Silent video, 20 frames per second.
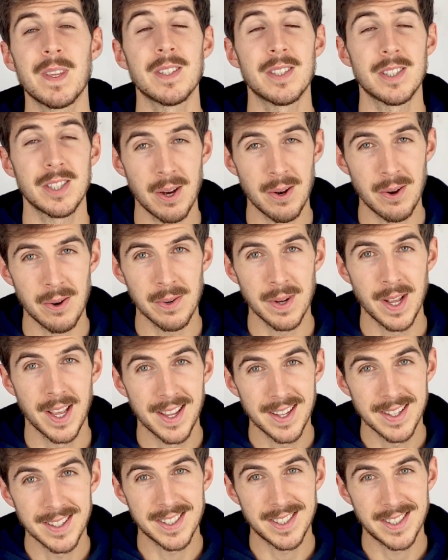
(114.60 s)
So
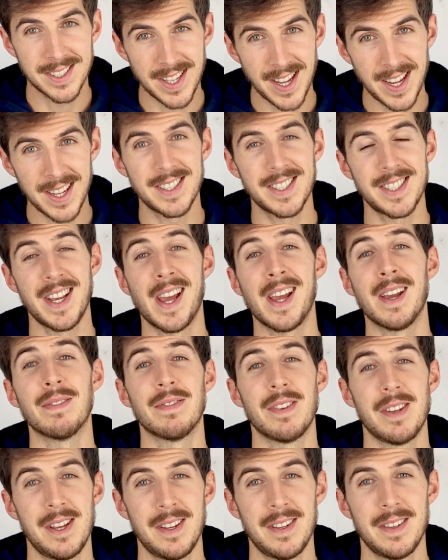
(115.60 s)
stay
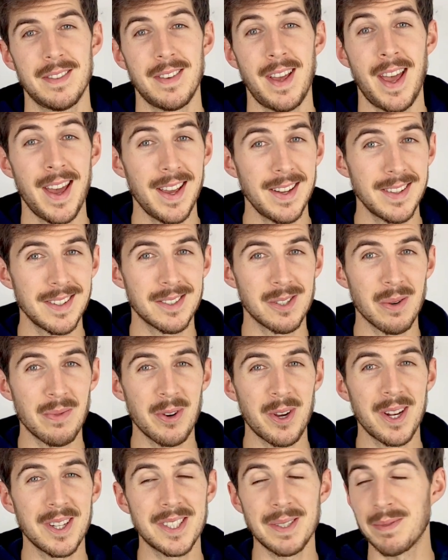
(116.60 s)
safe and don't
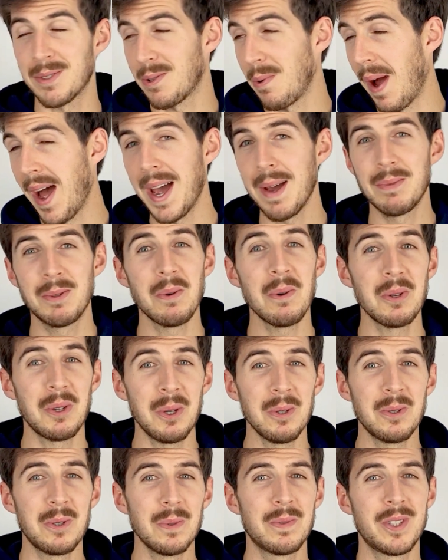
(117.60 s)
forget to subscribe to our
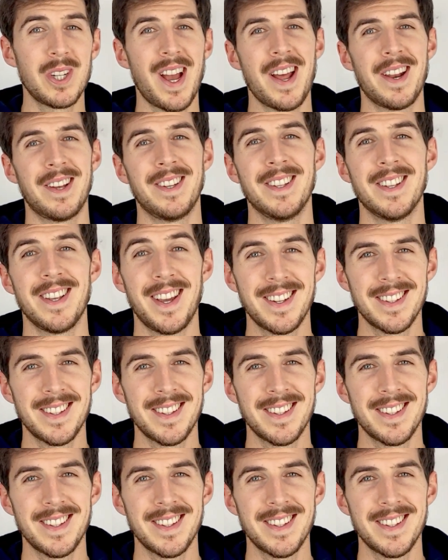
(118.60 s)
YouTube channel